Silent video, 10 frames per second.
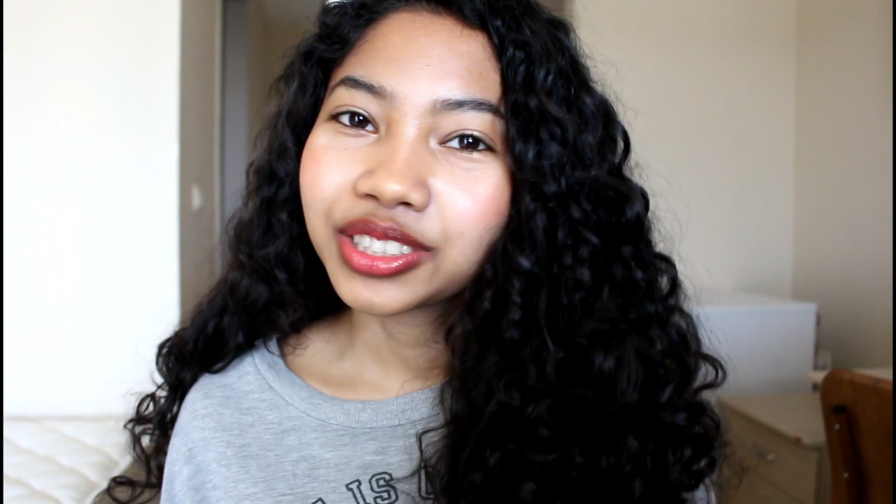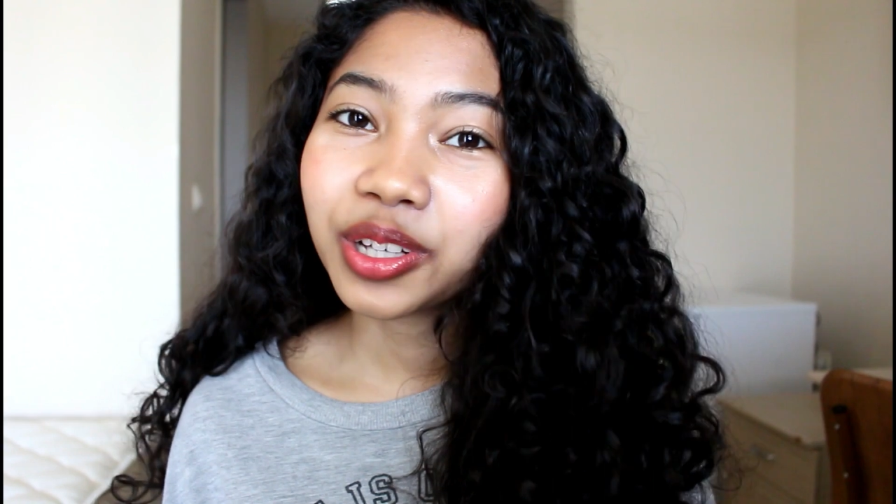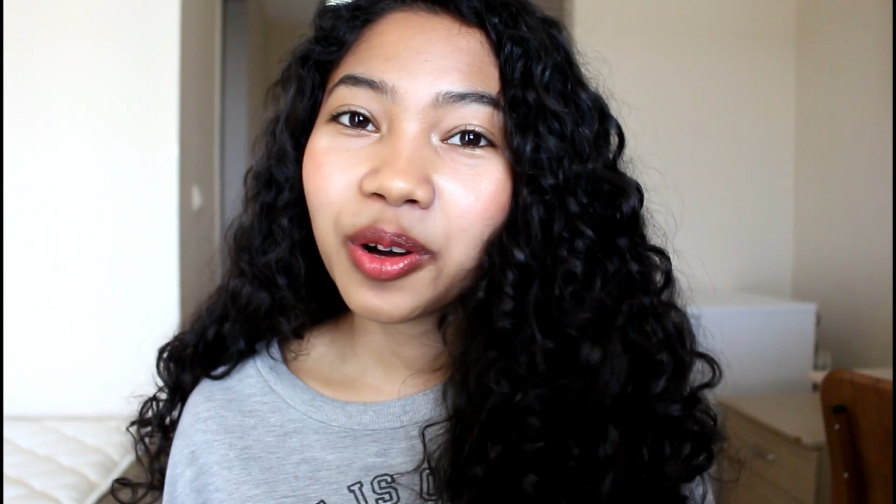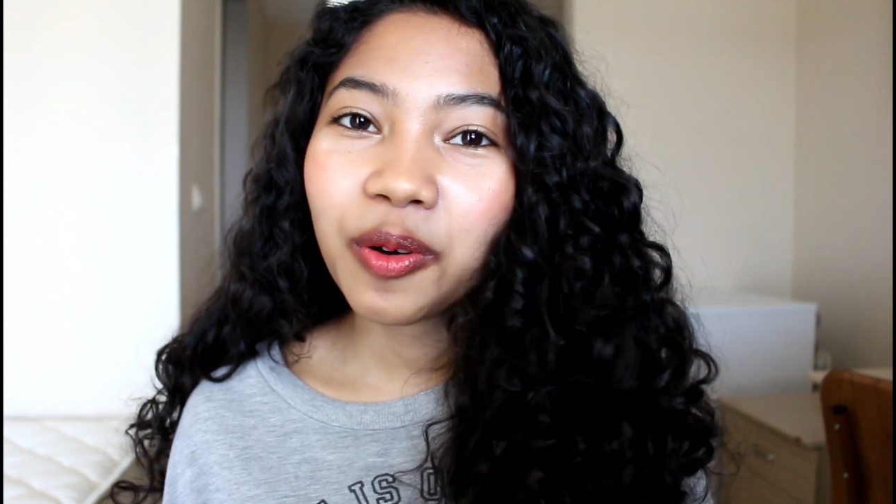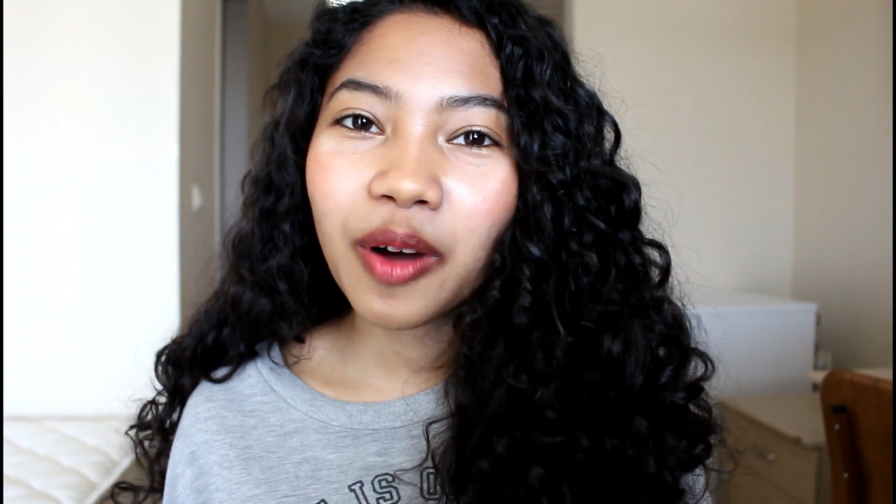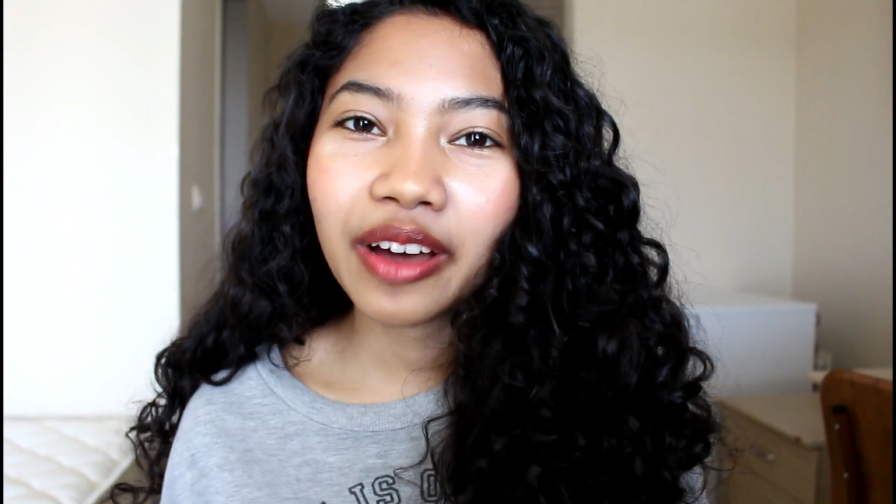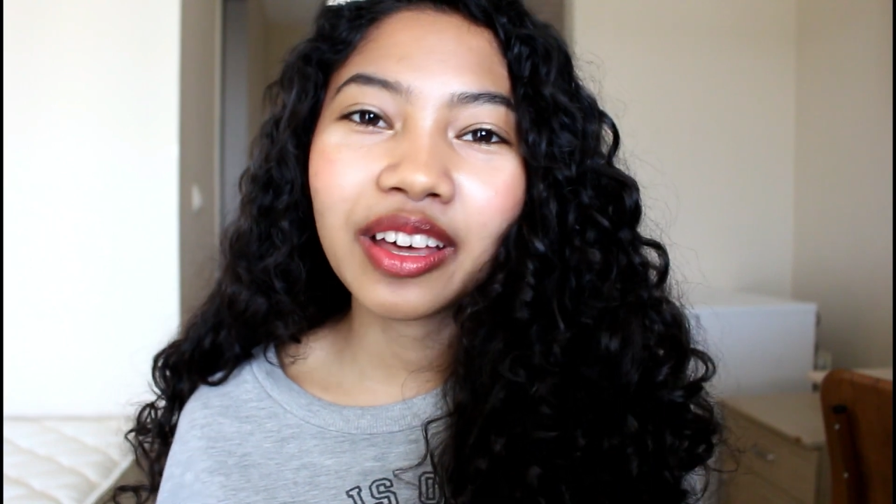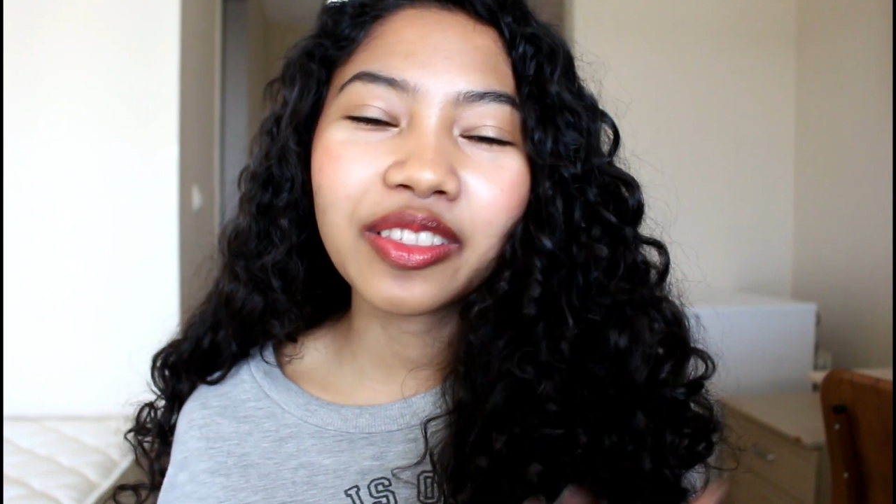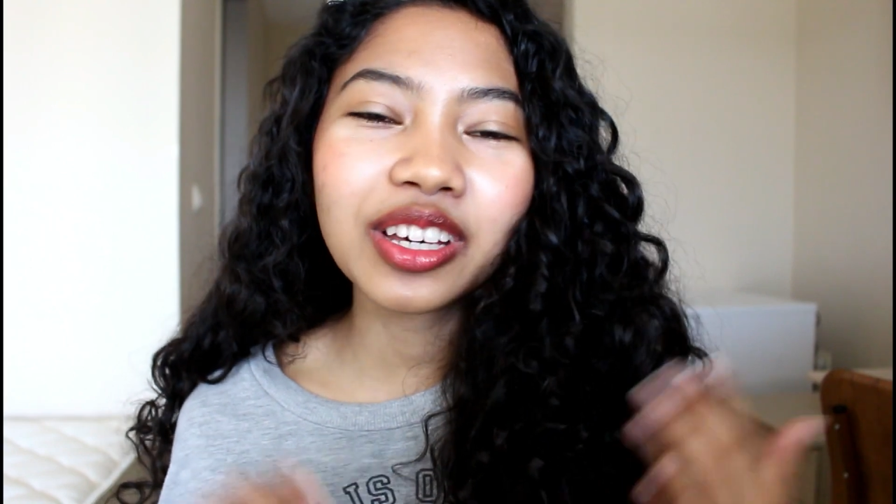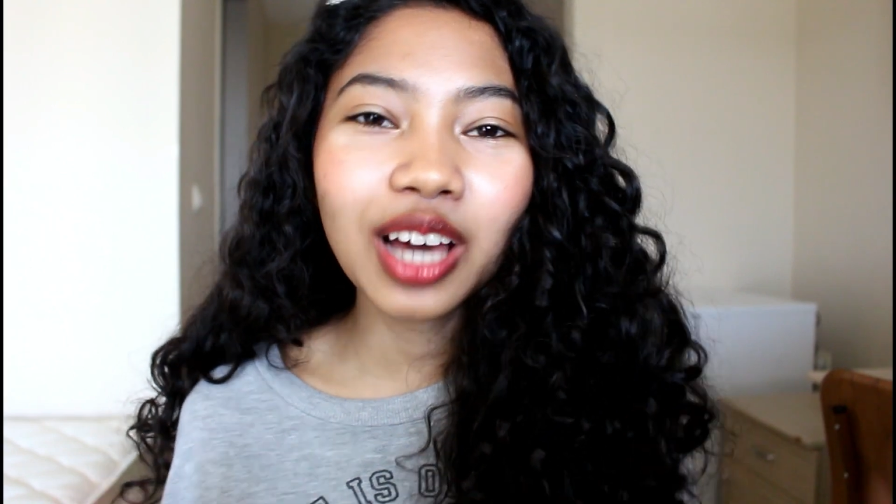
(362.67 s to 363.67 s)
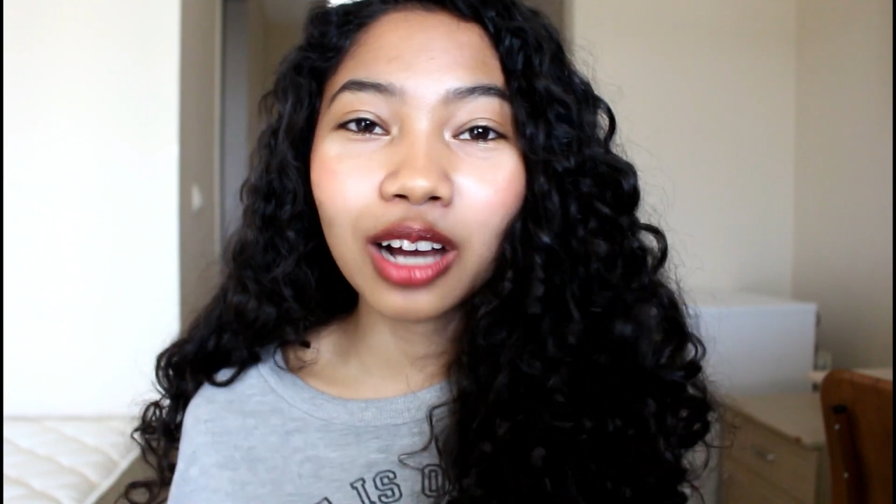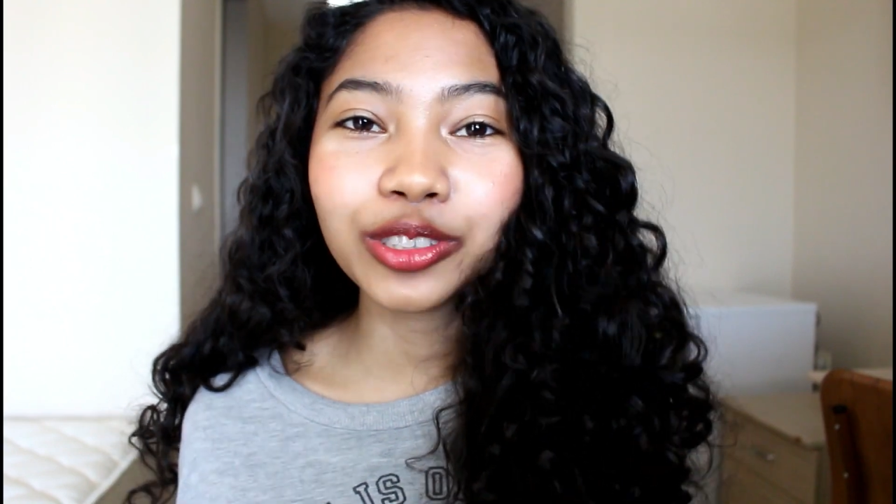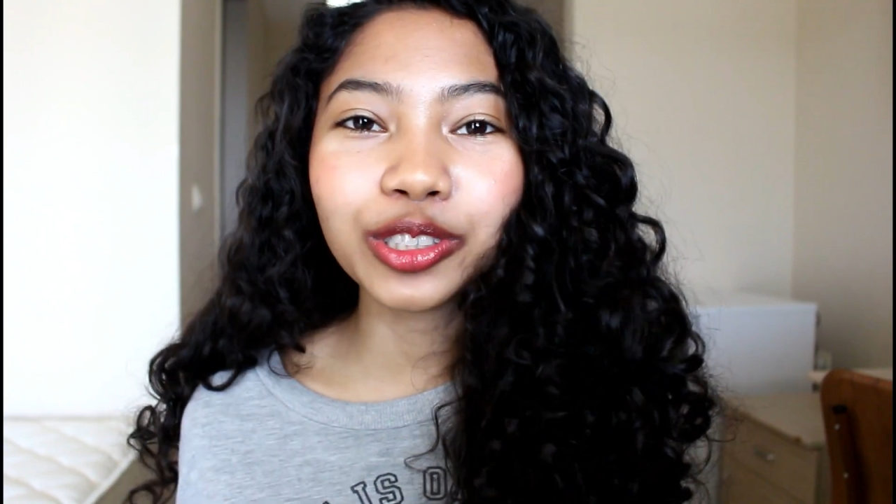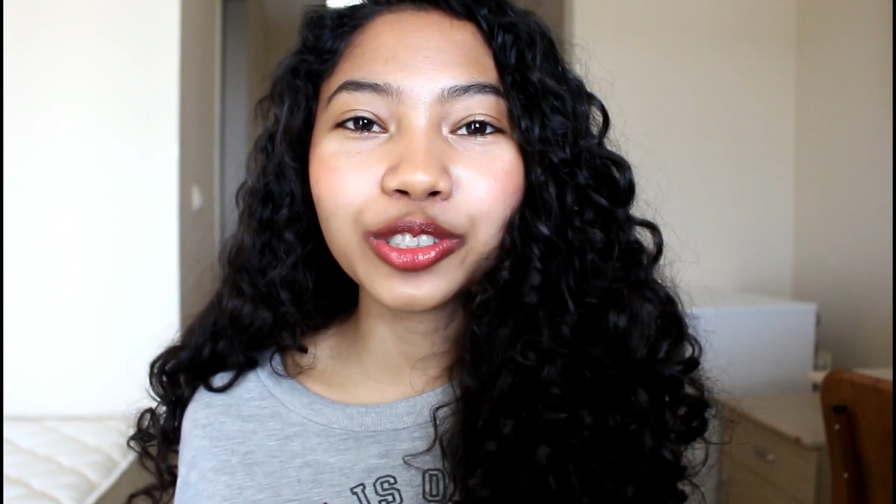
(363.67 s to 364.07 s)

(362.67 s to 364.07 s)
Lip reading: So another culture